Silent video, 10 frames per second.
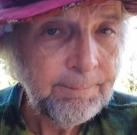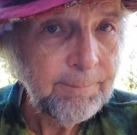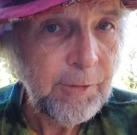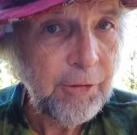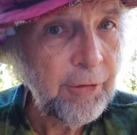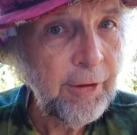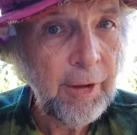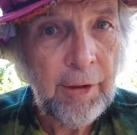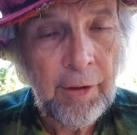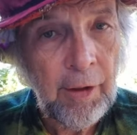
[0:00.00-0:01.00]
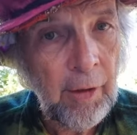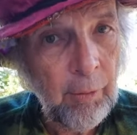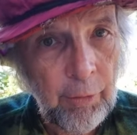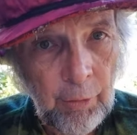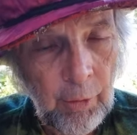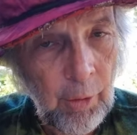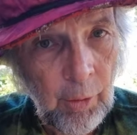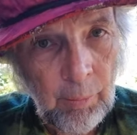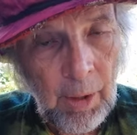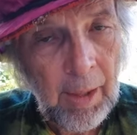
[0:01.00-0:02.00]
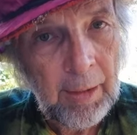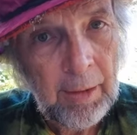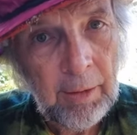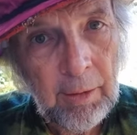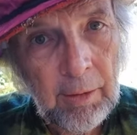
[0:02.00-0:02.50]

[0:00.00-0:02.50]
Just get in there with your whole body.